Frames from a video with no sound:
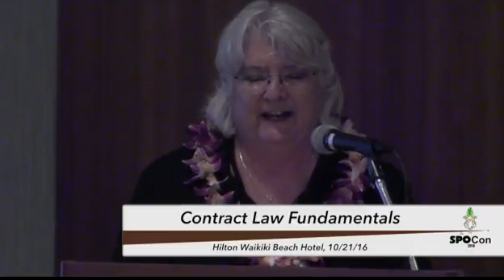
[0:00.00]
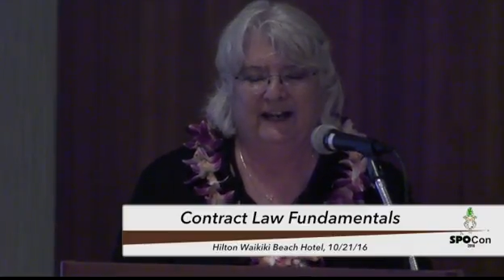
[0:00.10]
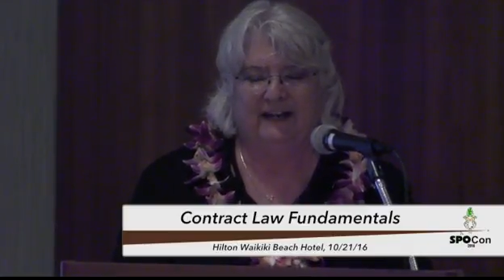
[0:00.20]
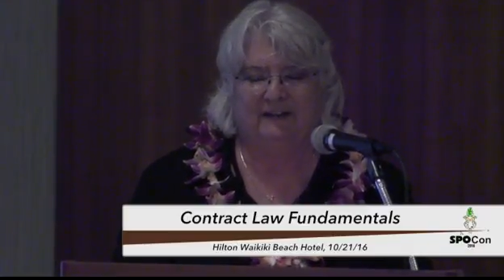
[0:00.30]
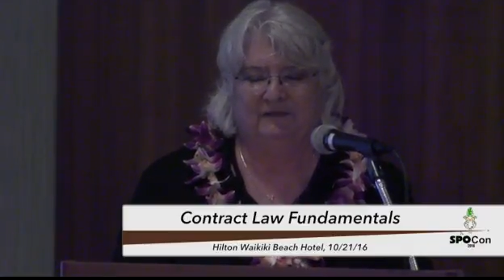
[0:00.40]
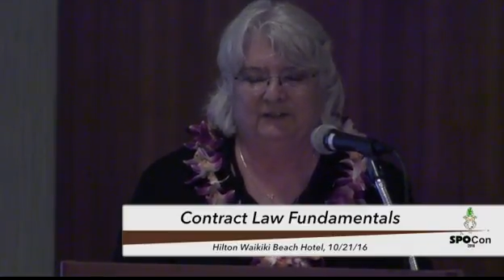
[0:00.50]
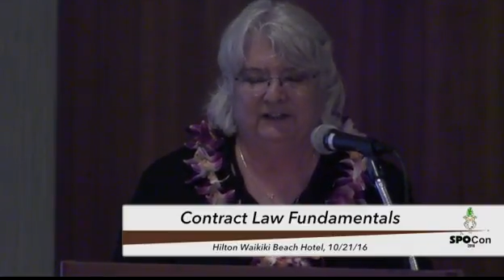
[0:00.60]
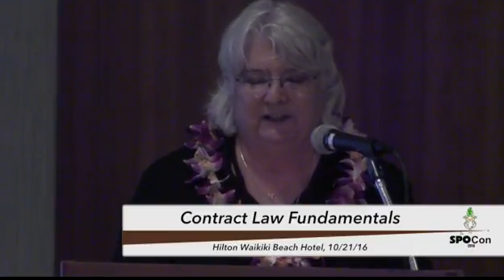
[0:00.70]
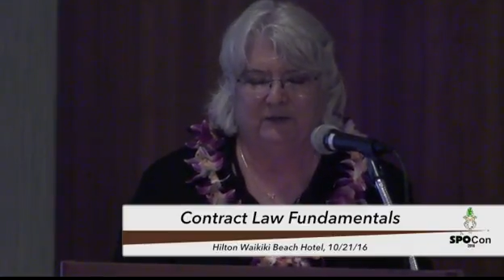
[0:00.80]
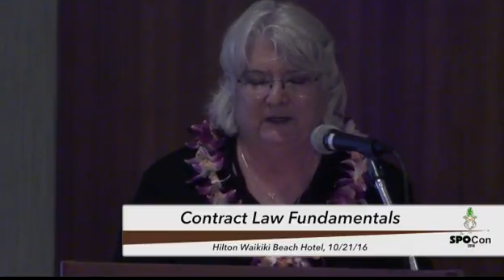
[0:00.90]
and
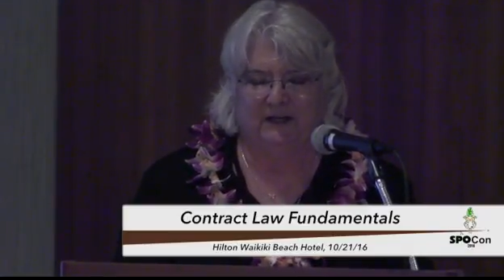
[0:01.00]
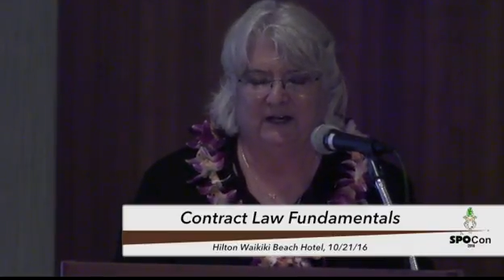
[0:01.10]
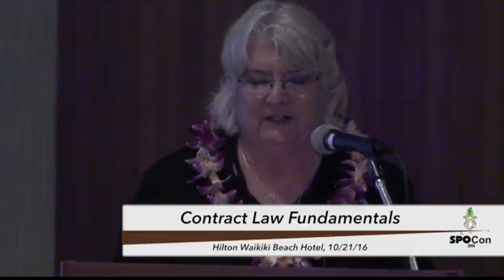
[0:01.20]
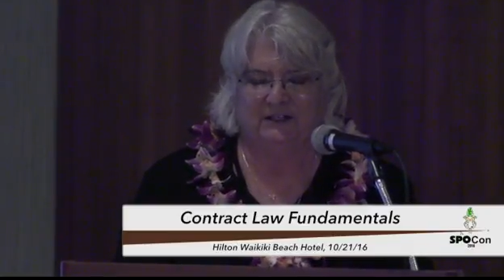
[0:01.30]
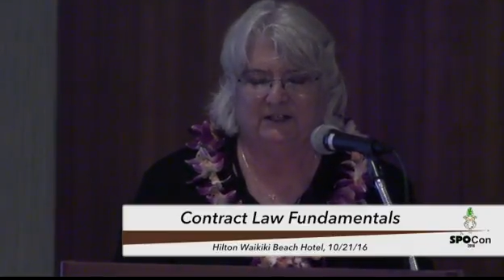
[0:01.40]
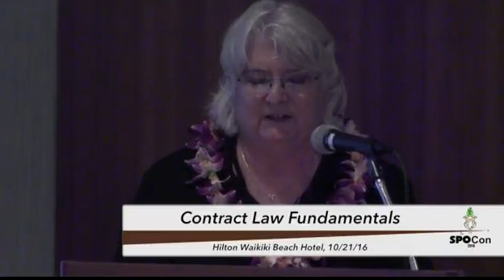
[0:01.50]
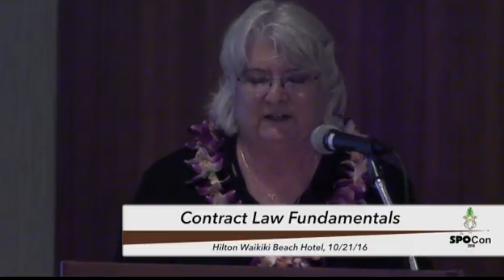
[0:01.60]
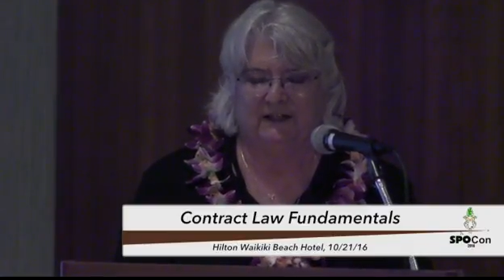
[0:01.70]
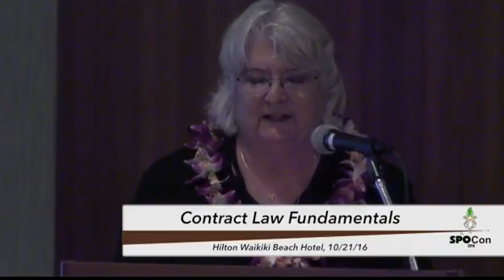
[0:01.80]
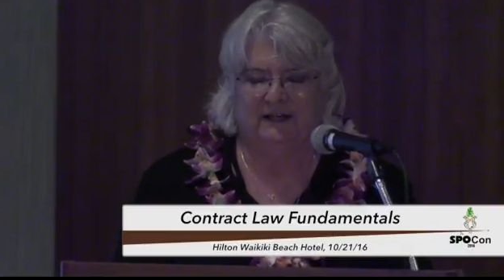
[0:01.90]
really quite
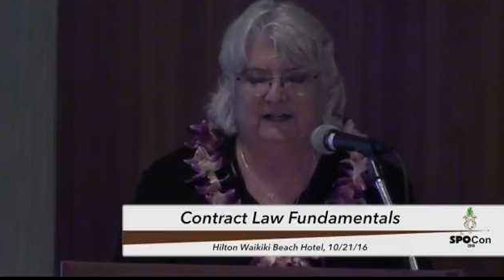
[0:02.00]
cautionary.